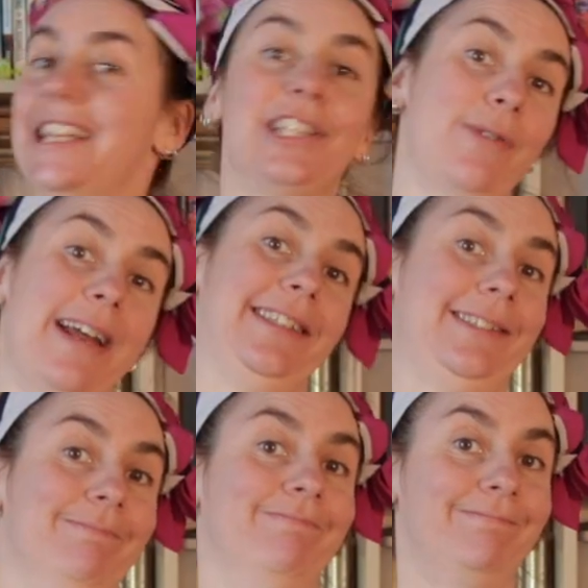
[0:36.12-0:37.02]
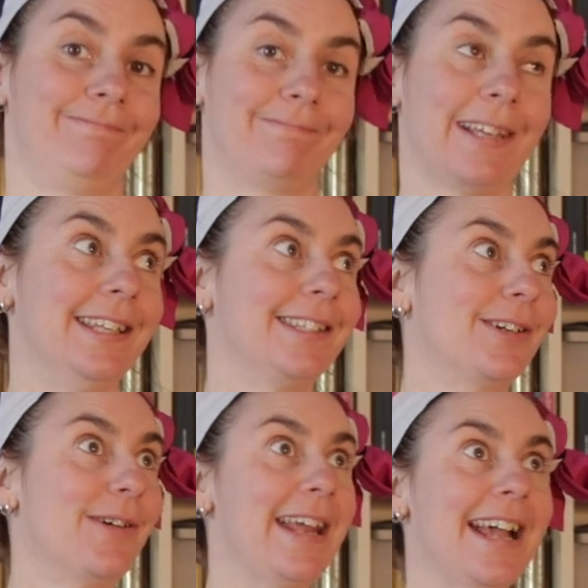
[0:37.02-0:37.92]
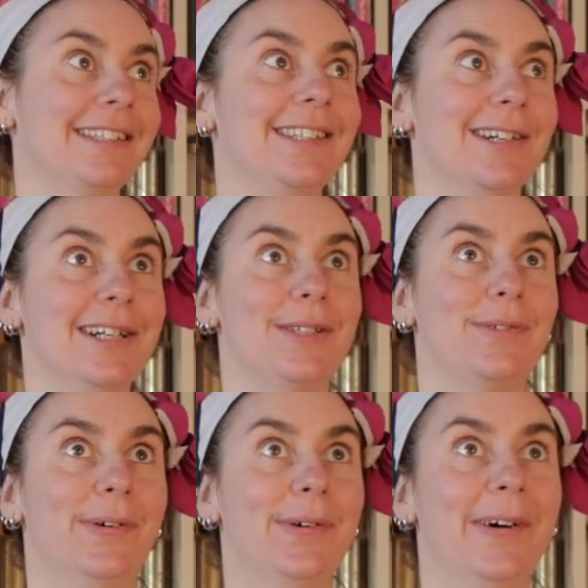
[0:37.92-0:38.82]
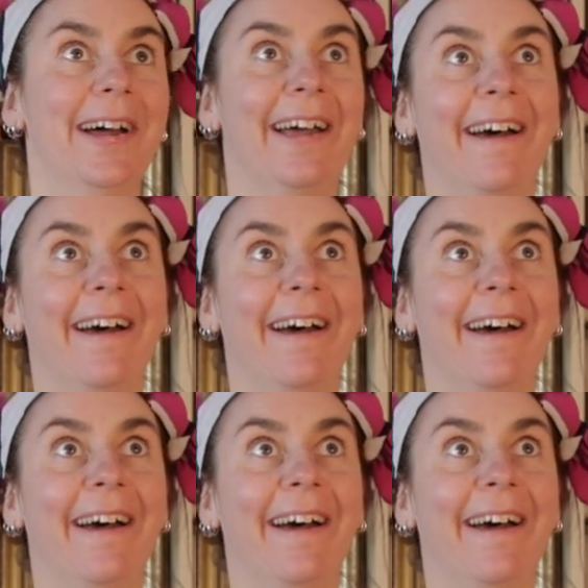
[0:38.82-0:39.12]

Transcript: it's great. It's a great exercise for